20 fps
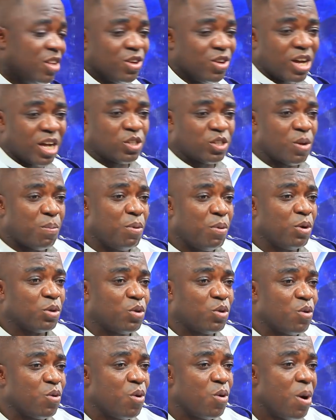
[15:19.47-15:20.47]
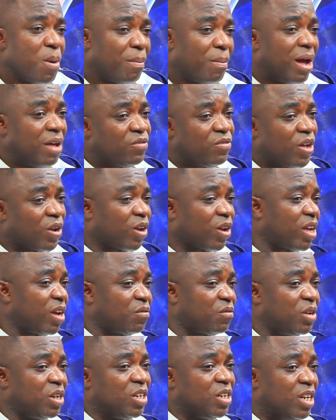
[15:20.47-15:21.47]
You can support to. But if you are not
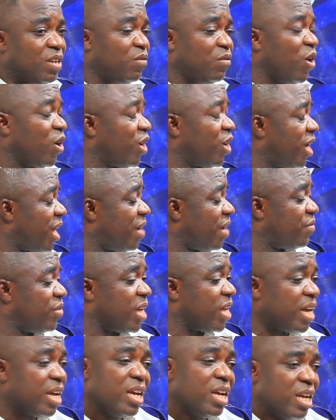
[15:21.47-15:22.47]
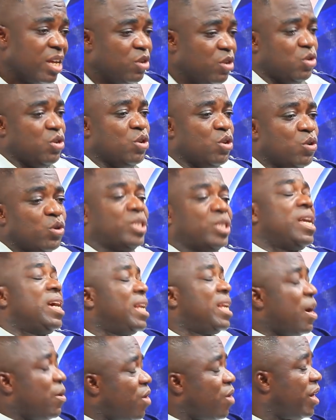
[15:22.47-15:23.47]
careful when you live all your life here, you
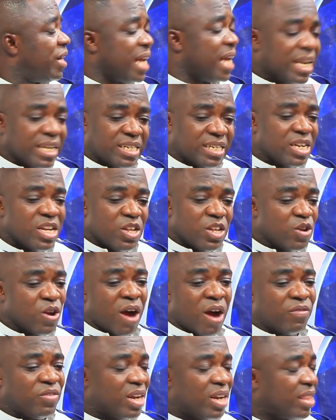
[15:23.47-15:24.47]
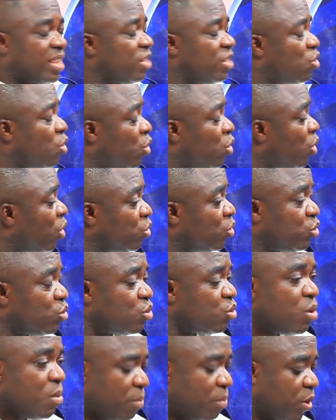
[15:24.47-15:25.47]
turn around and you have nothing to hold on
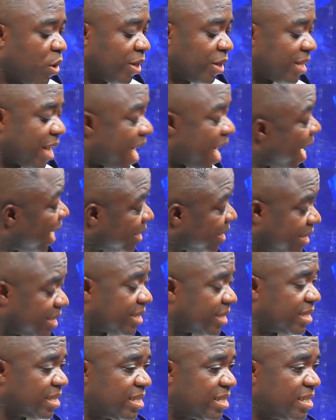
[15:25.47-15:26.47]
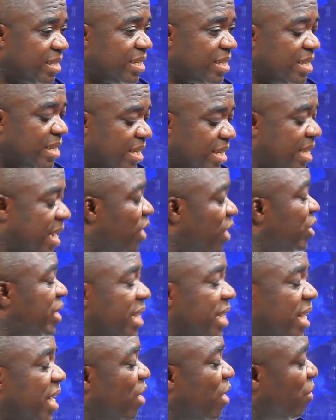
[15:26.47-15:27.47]
to. Because the artist, he cannot
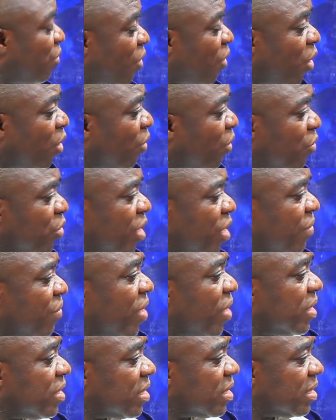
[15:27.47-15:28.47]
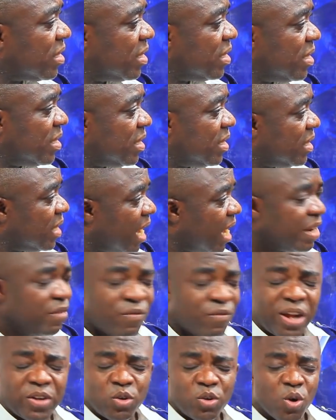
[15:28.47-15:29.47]
take care of all of you, the fans. And in
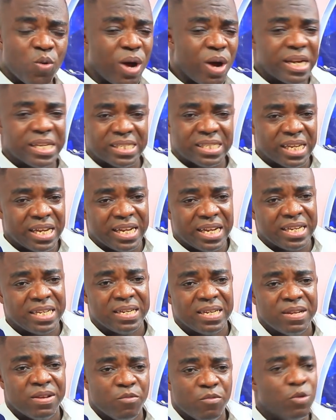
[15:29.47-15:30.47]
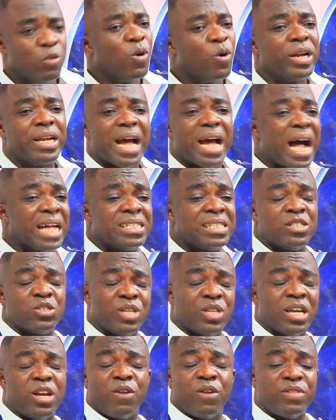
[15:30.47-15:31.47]
fact, no one is saying we want the
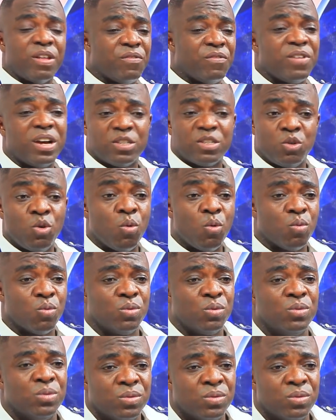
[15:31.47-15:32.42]
artist to take care of the fans. No.